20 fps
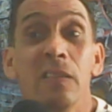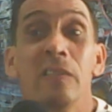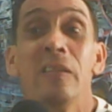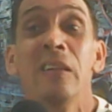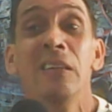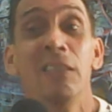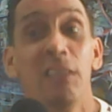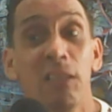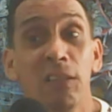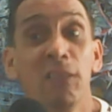
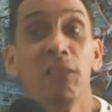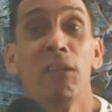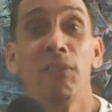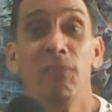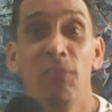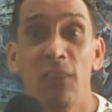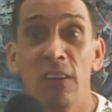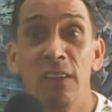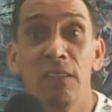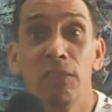this is the
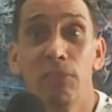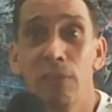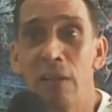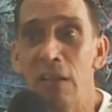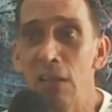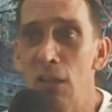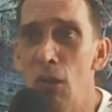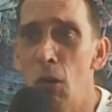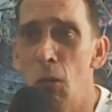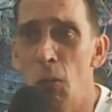first
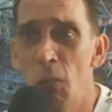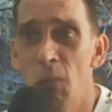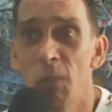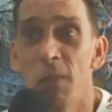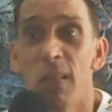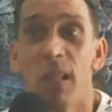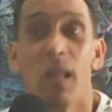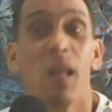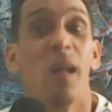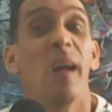video,
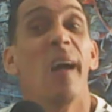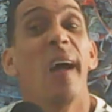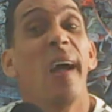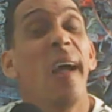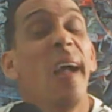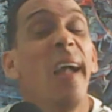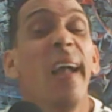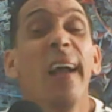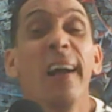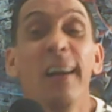
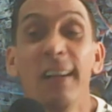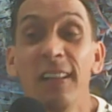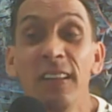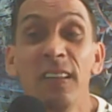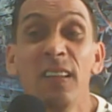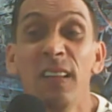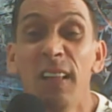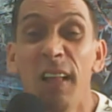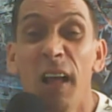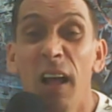
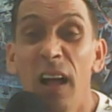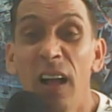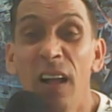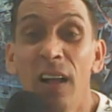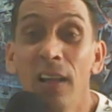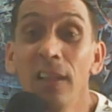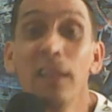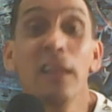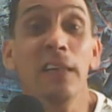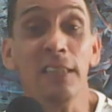and
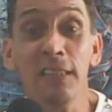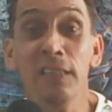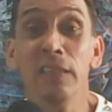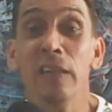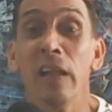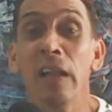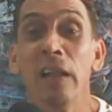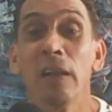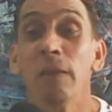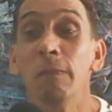let's
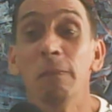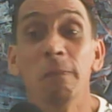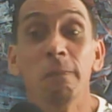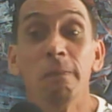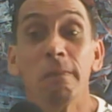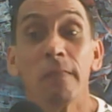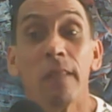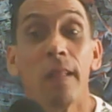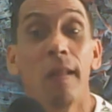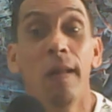see
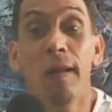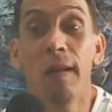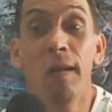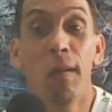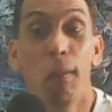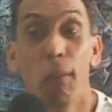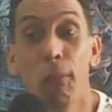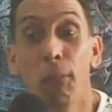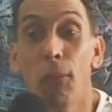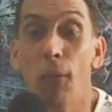
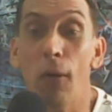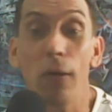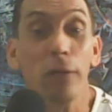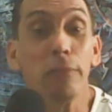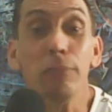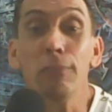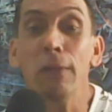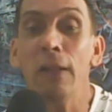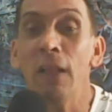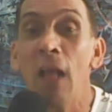
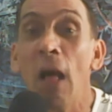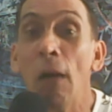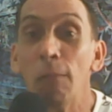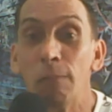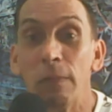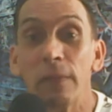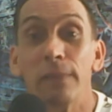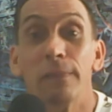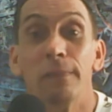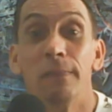what will
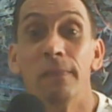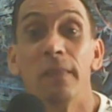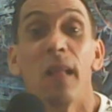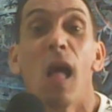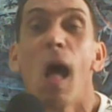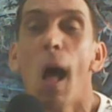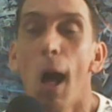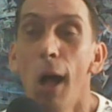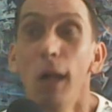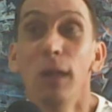happen.
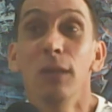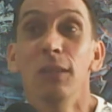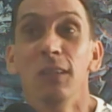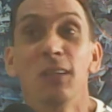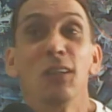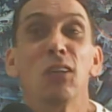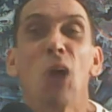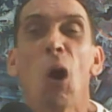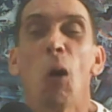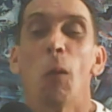
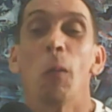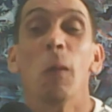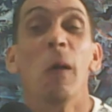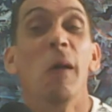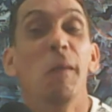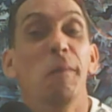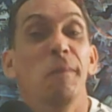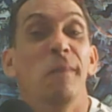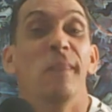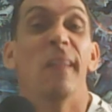So,
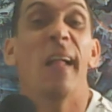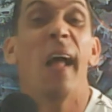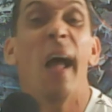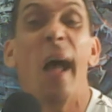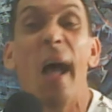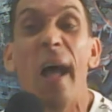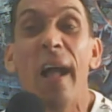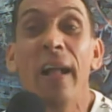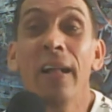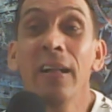
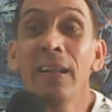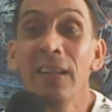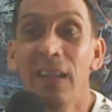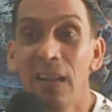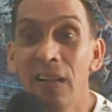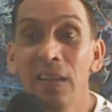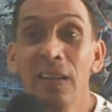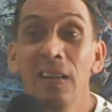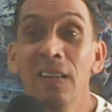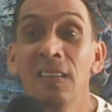
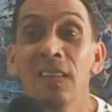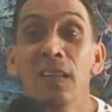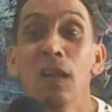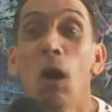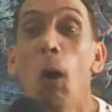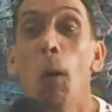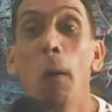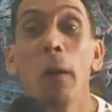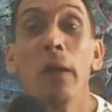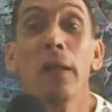
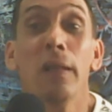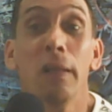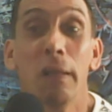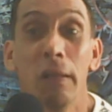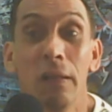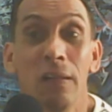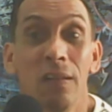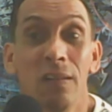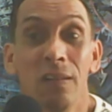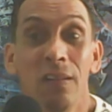enjoy
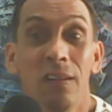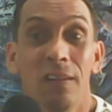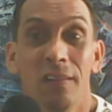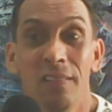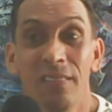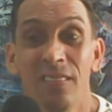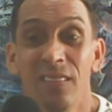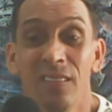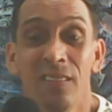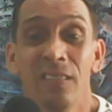
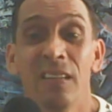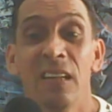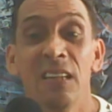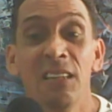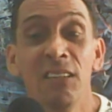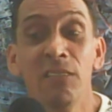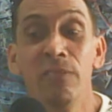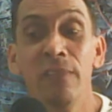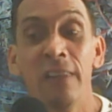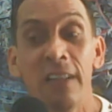
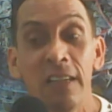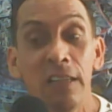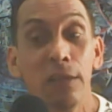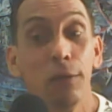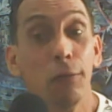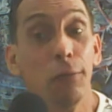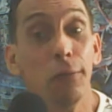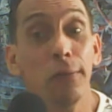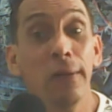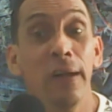this
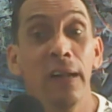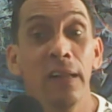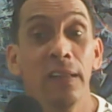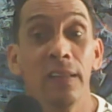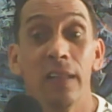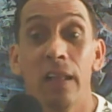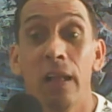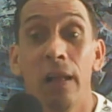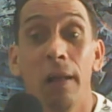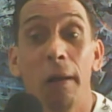video
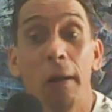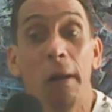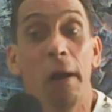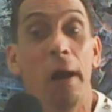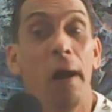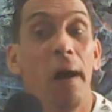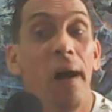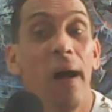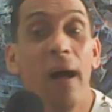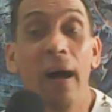and the
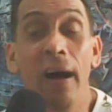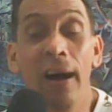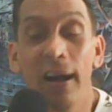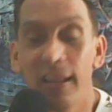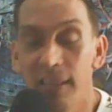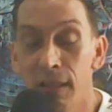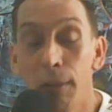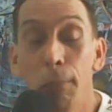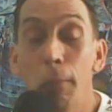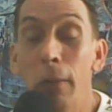
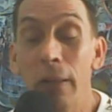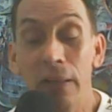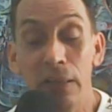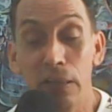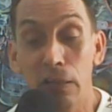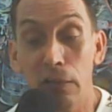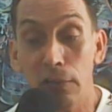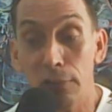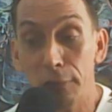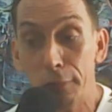other
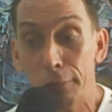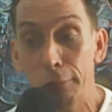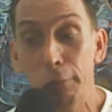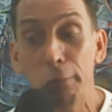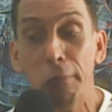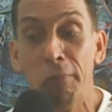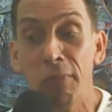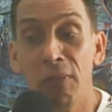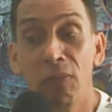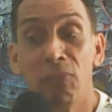videos
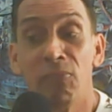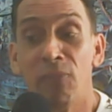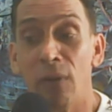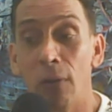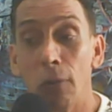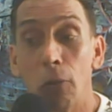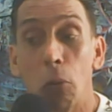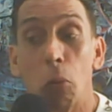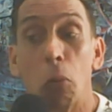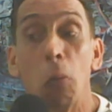who will
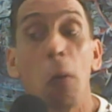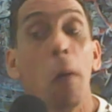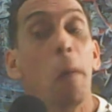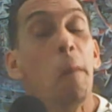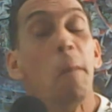follow.